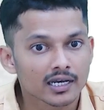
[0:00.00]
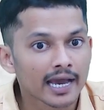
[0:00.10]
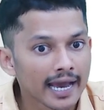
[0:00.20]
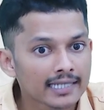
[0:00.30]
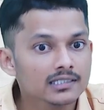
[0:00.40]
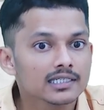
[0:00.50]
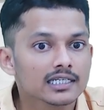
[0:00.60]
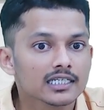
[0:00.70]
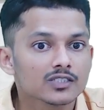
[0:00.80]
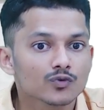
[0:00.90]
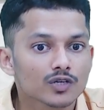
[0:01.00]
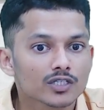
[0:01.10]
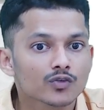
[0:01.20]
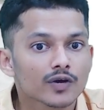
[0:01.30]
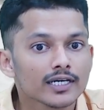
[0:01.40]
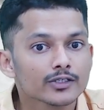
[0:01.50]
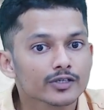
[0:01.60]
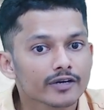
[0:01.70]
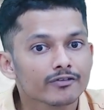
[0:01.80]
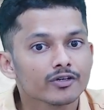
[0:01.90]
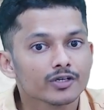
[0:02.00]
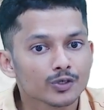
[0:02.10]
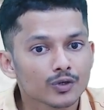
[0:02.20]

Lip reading: Hence, it is worthwhile to give due